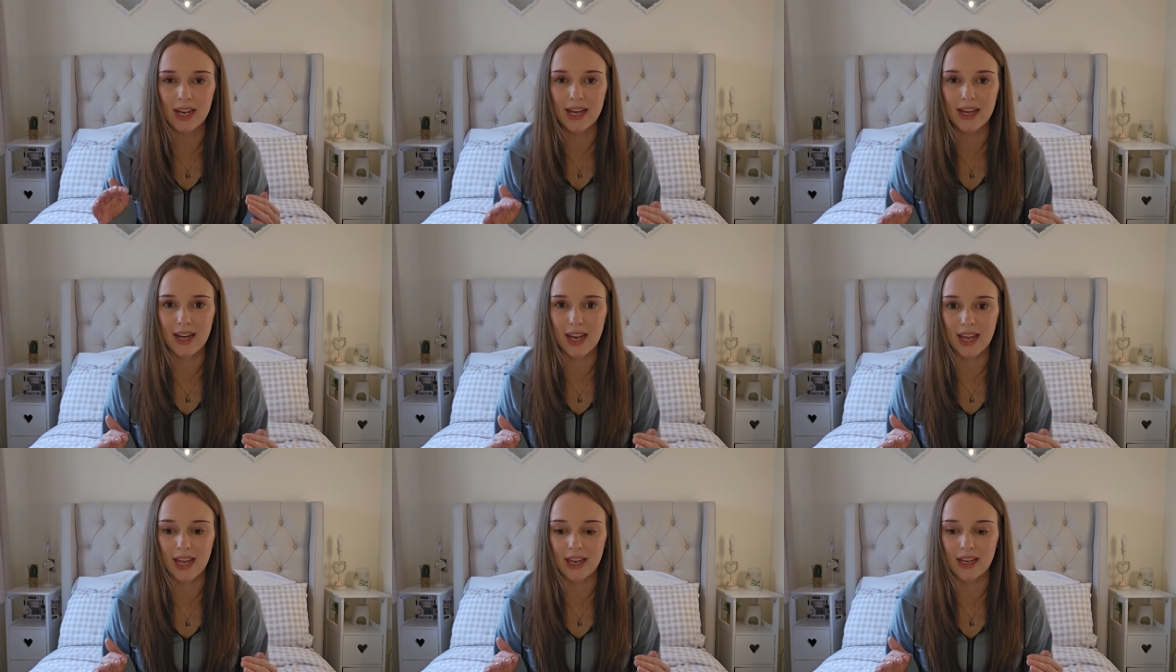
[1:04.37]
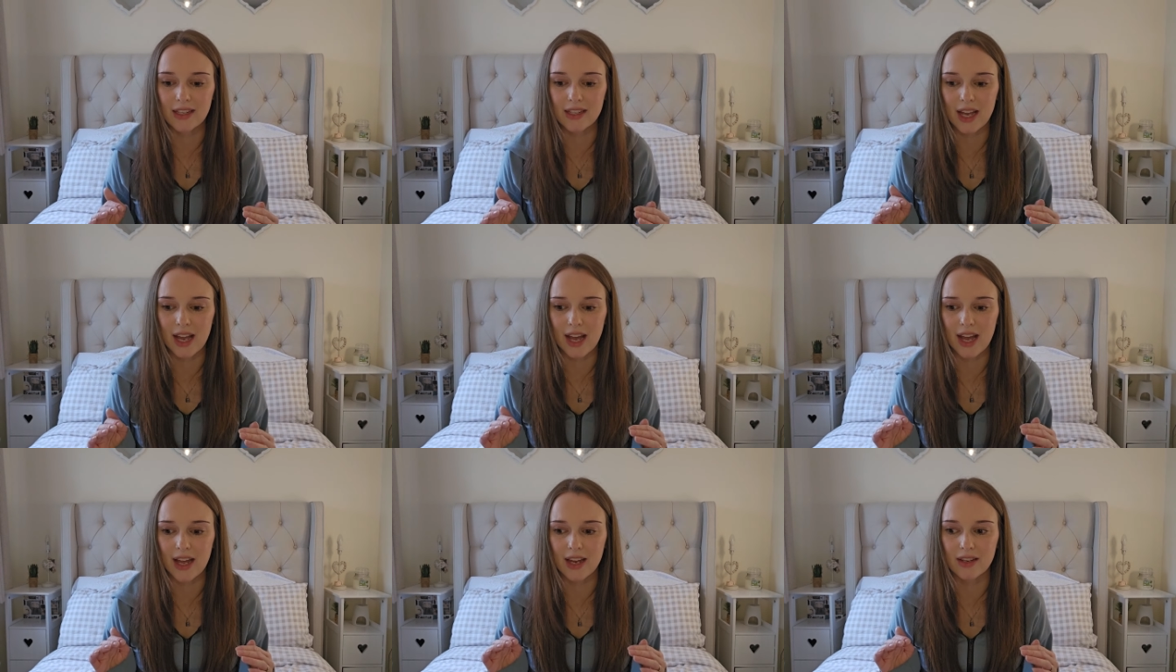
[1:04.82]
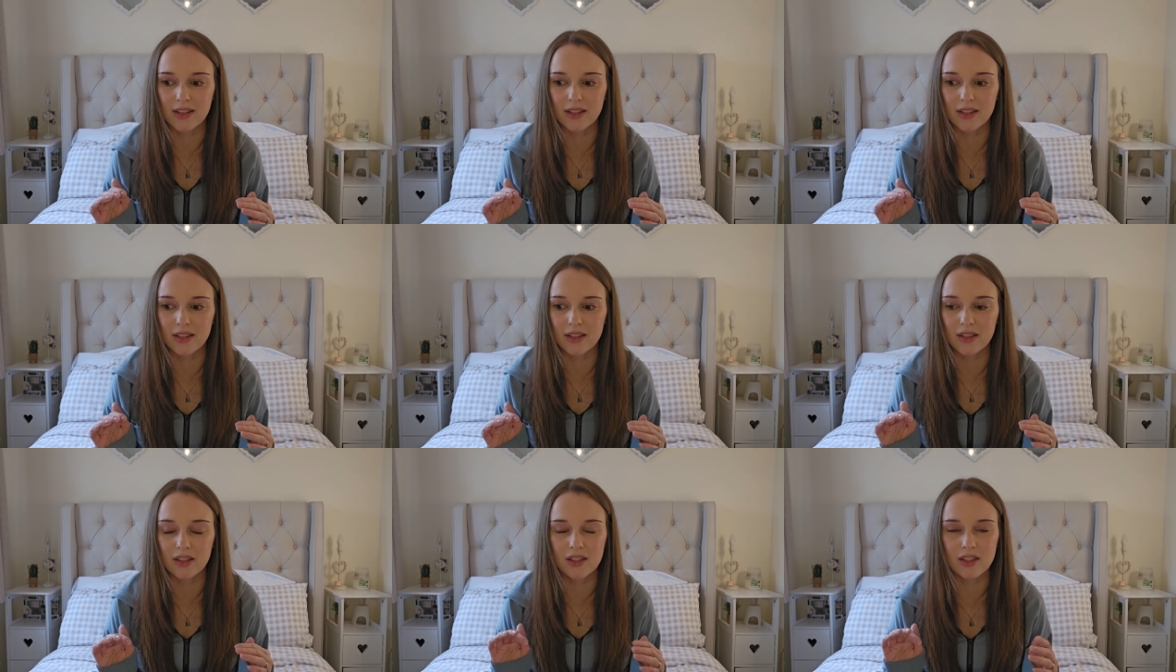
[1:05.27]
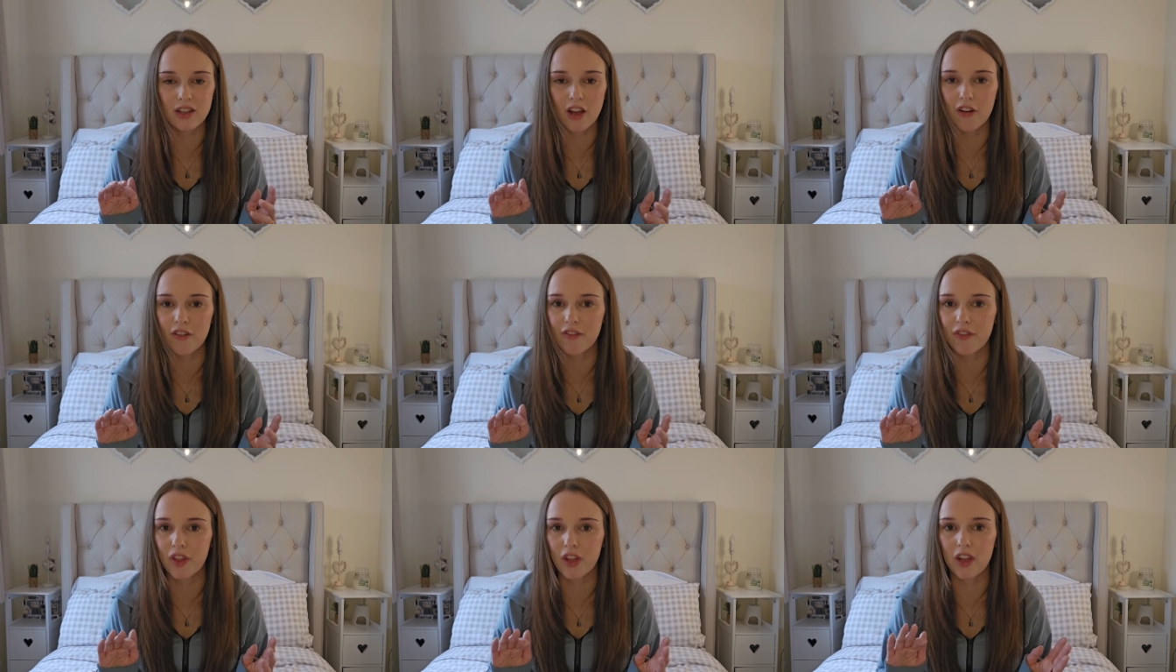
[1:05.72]
need and the
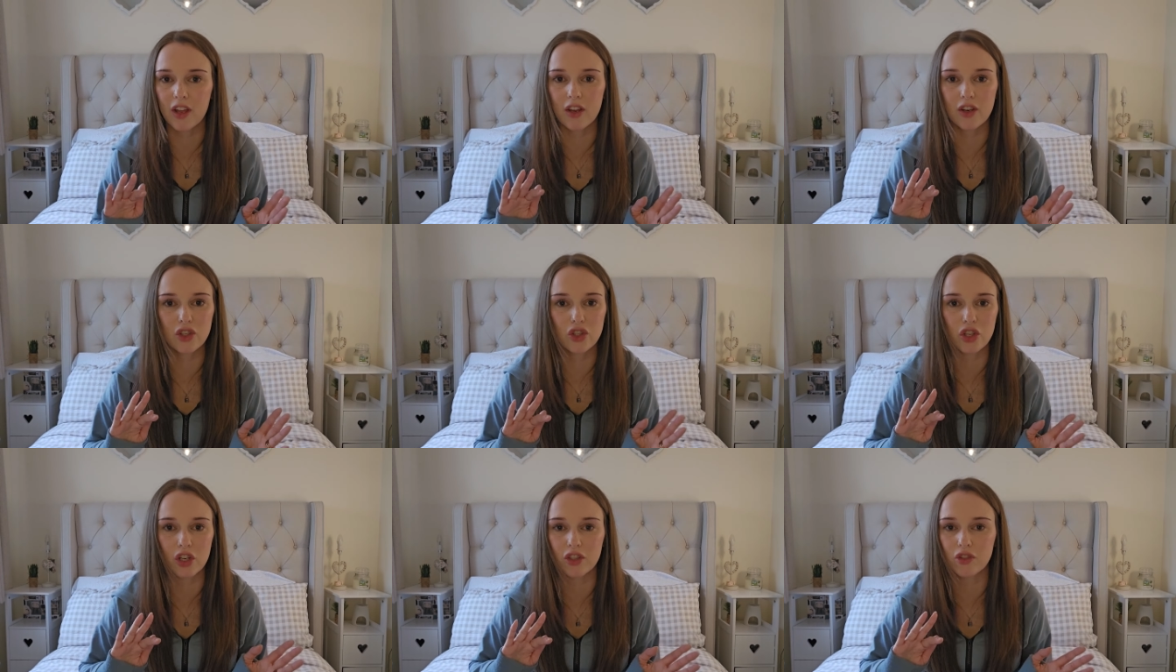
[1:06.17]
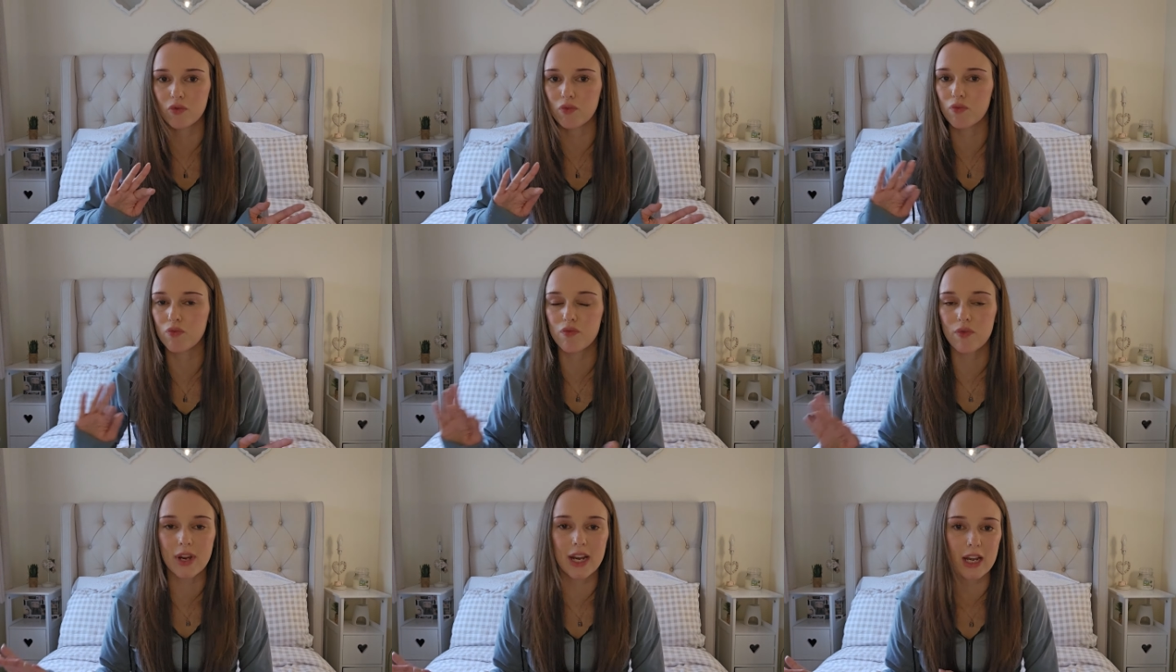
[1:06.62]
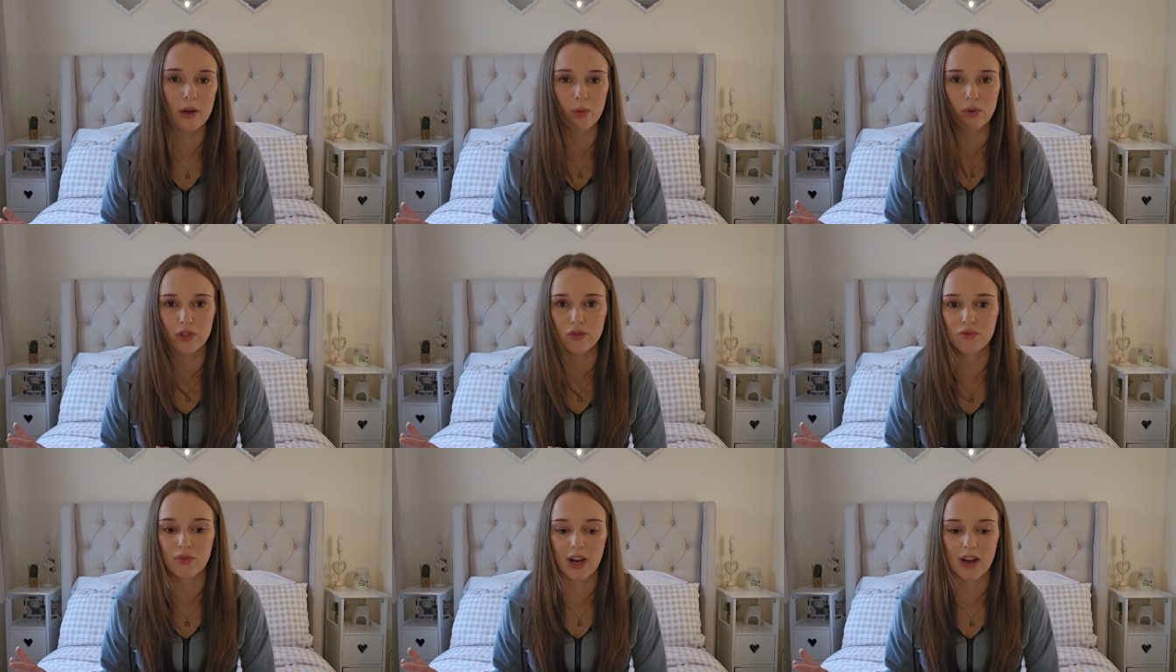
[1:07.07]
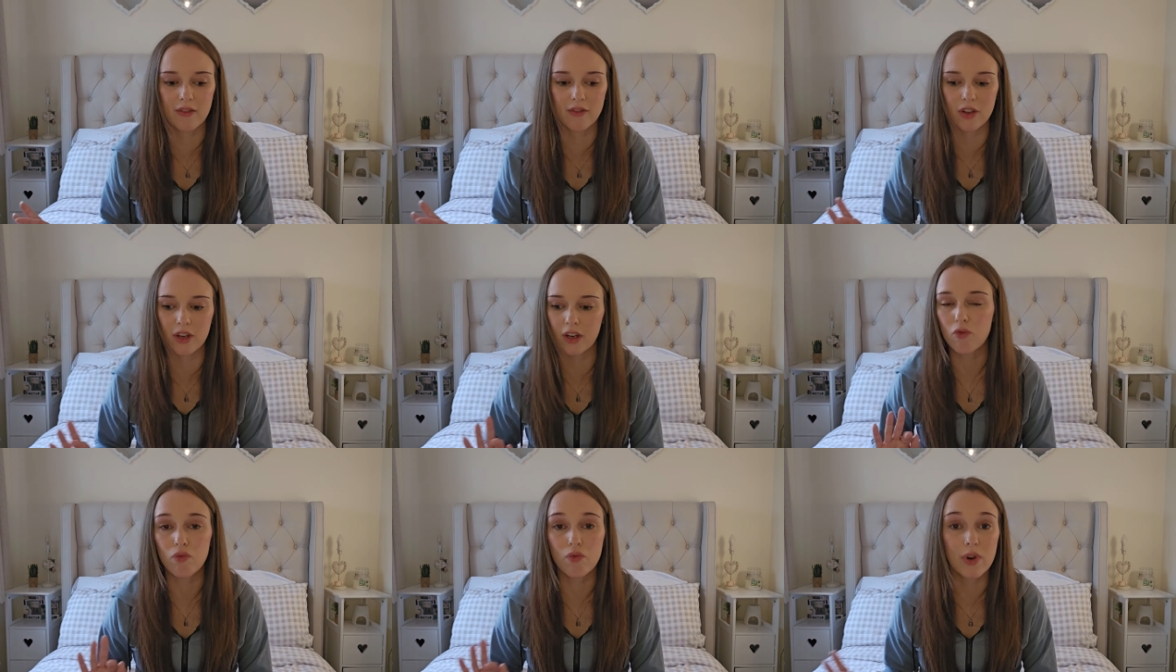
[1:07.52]
stuff that just really wasn't
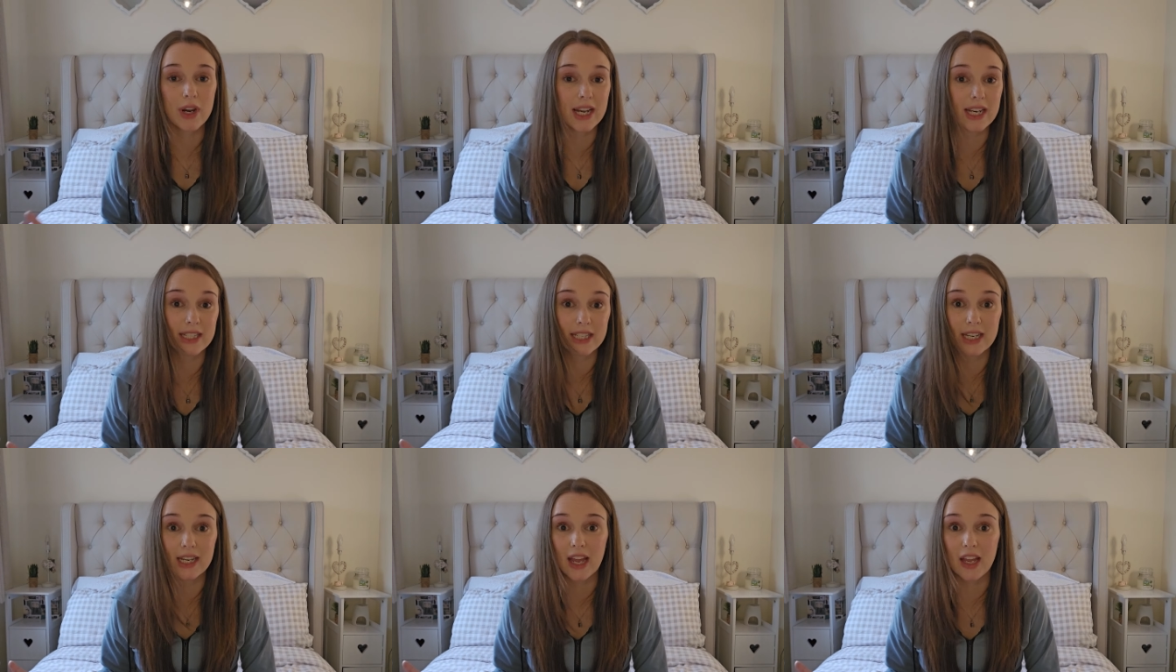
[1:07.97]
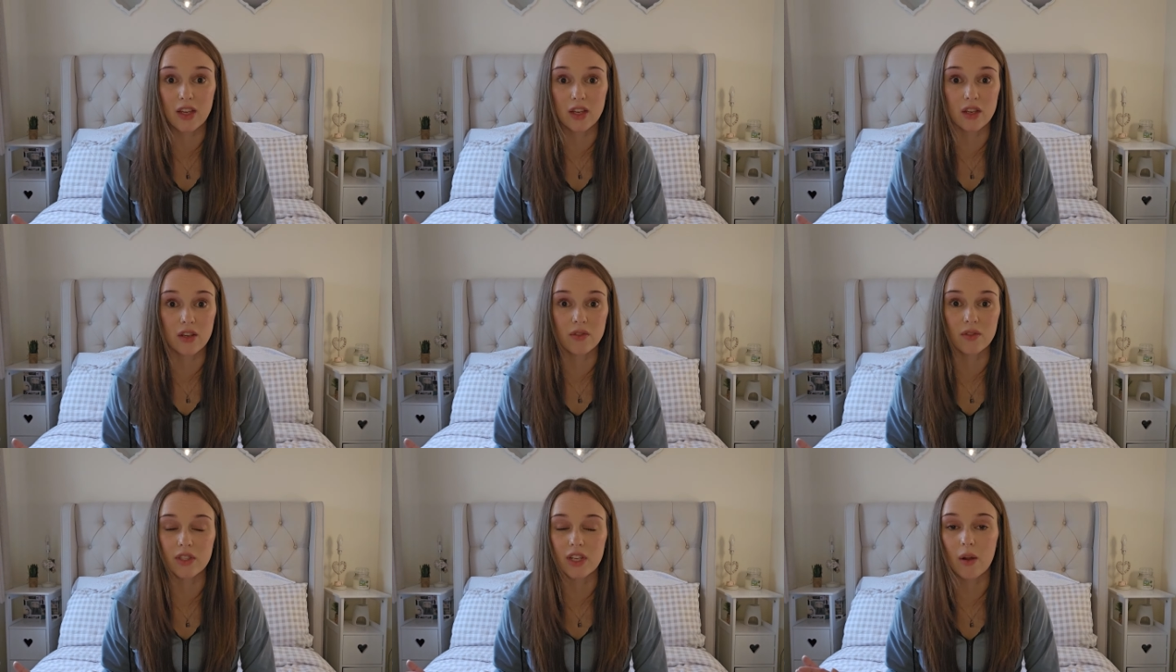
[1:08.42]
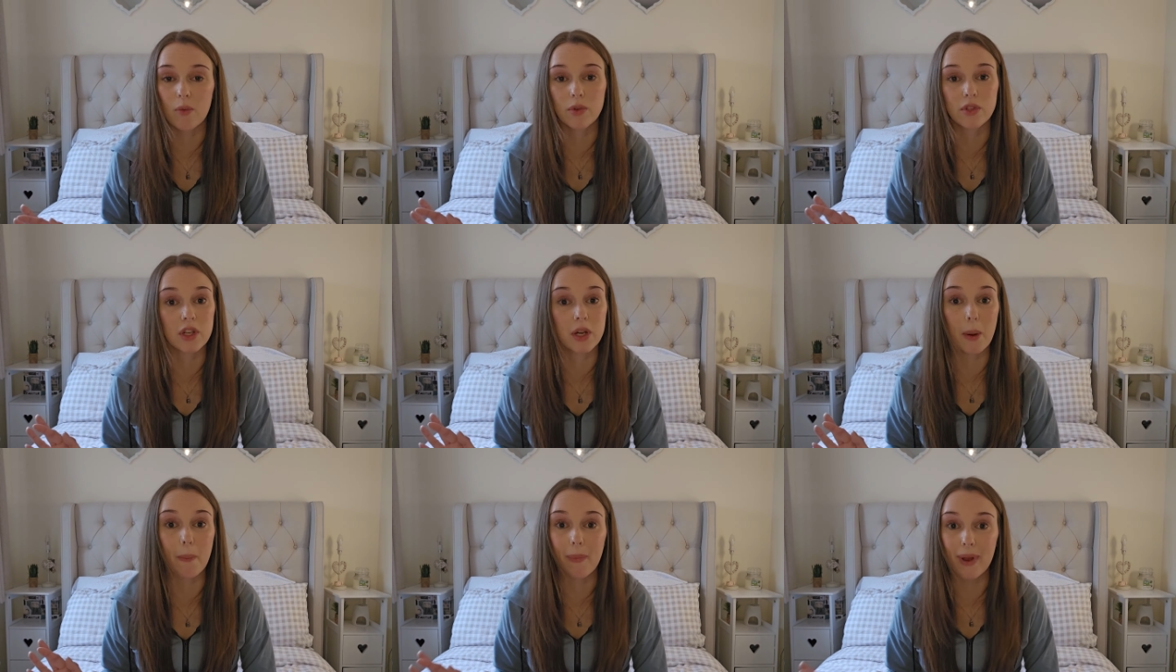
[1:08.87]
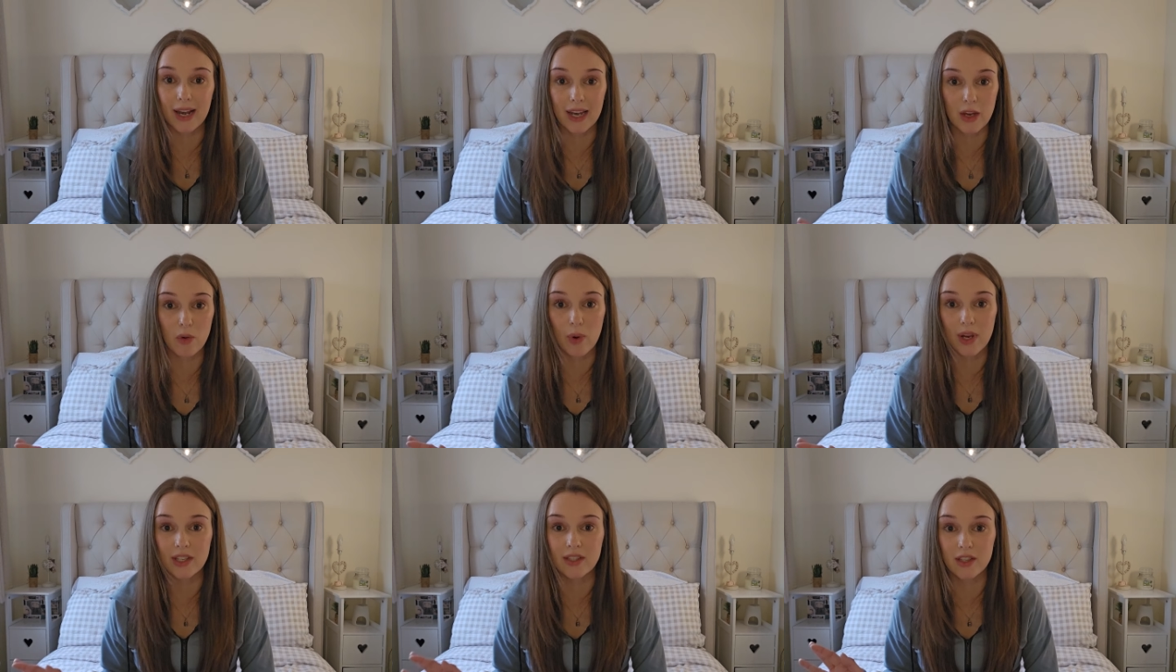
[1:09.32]
relevant, really didn't get used and was a
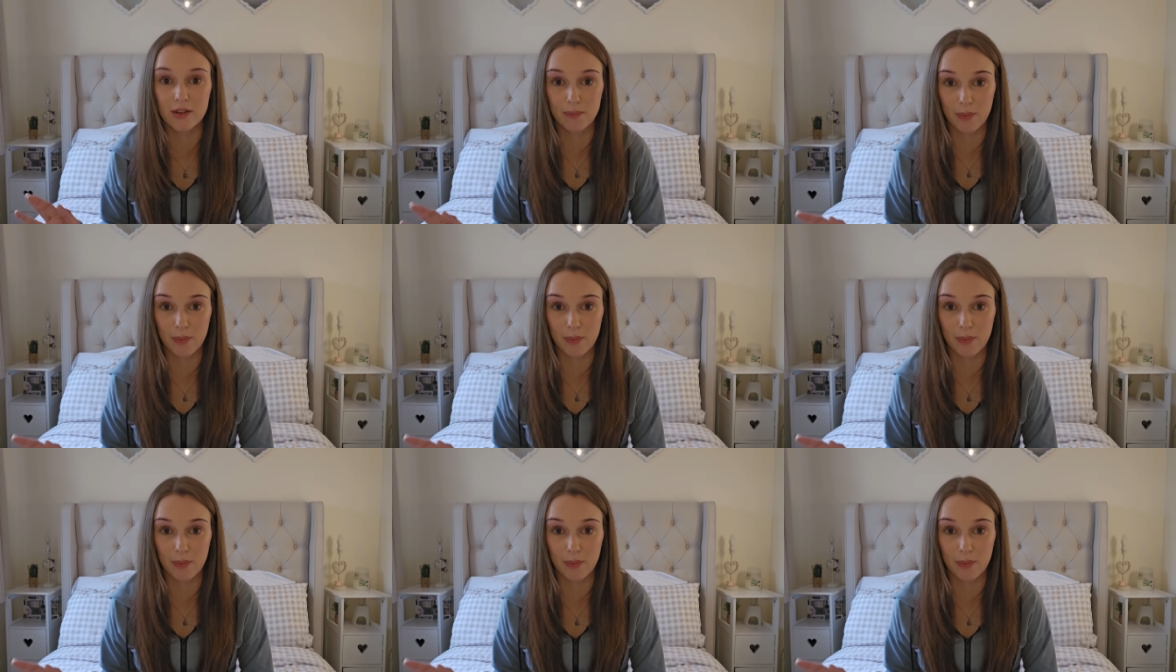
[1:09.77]
complete waste of